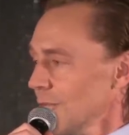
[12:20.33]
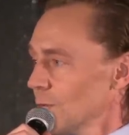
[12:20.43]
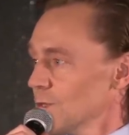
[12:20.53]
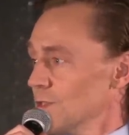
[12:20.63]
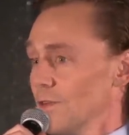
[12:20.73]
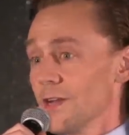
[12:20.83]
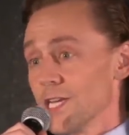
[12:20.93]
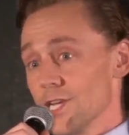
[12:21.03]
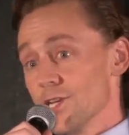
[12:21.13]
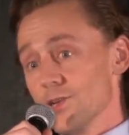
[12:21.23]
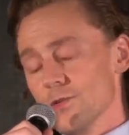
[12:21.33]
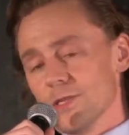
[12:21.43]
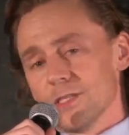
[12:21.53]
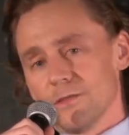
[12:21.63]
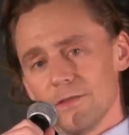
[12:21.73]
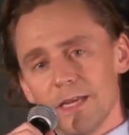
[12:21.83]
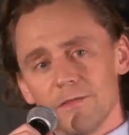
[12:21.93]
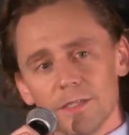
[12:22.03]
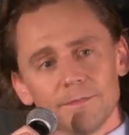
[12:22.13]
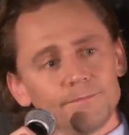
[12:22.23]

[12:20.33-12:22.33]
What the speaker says: which was very new as a flavor.